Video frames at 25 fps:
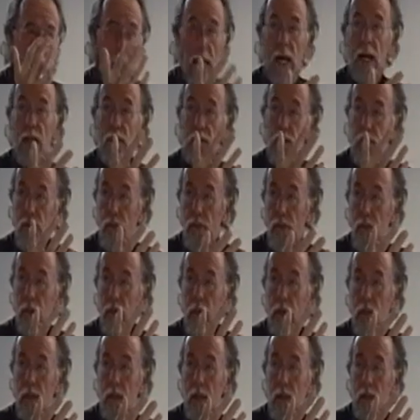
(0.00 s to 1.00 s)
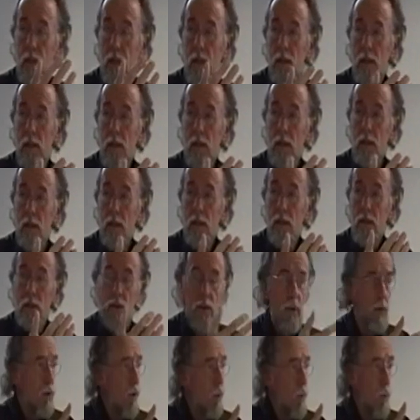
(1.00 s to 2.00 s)
yes
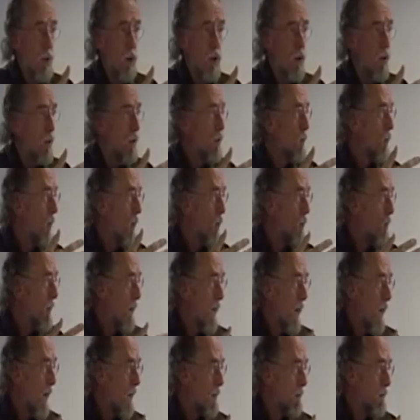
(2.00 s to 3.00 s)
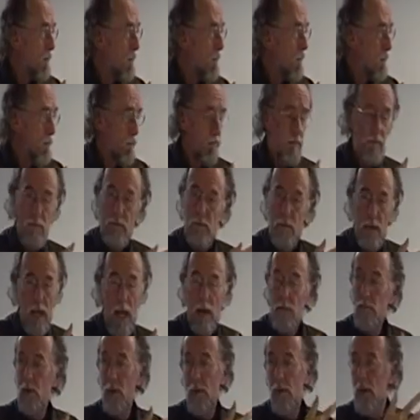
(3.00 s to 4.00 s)
to a world where we have
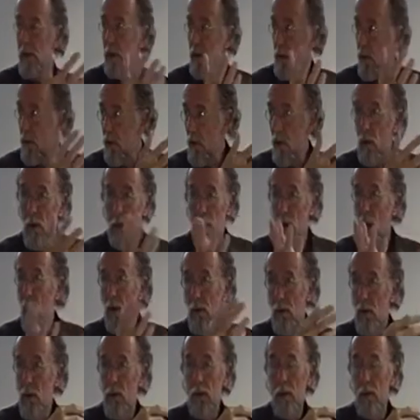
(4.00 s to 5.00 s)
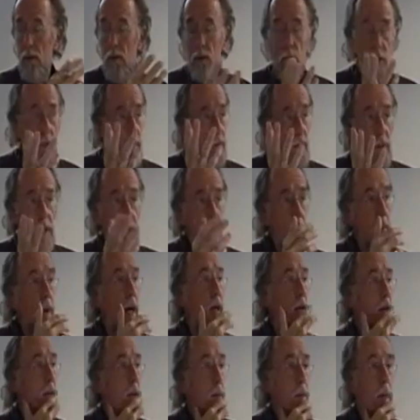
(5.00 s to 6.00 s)
everything that's going on that you read
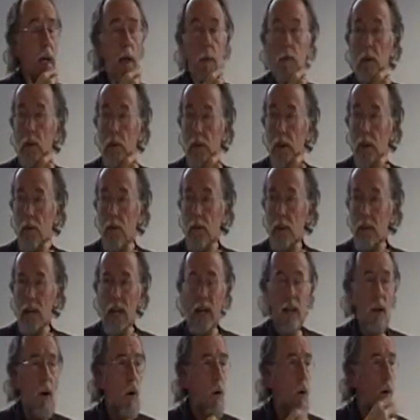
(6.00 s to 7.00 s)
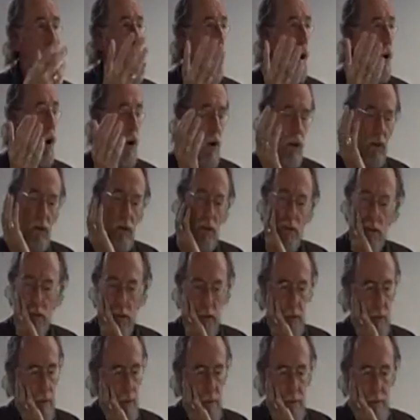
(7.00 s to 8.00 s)
about in the papers every day, all the
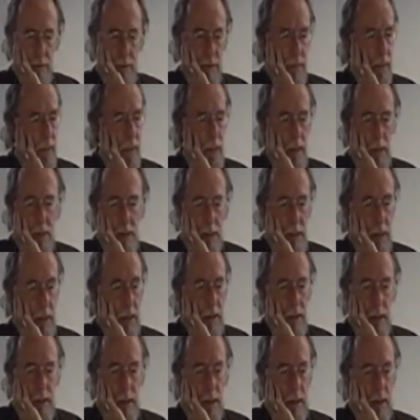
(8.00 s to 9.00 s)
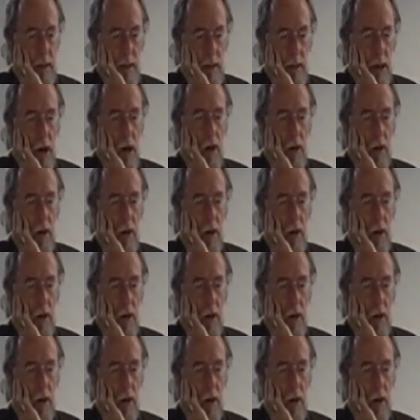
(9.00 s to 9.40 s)
horrors. It's a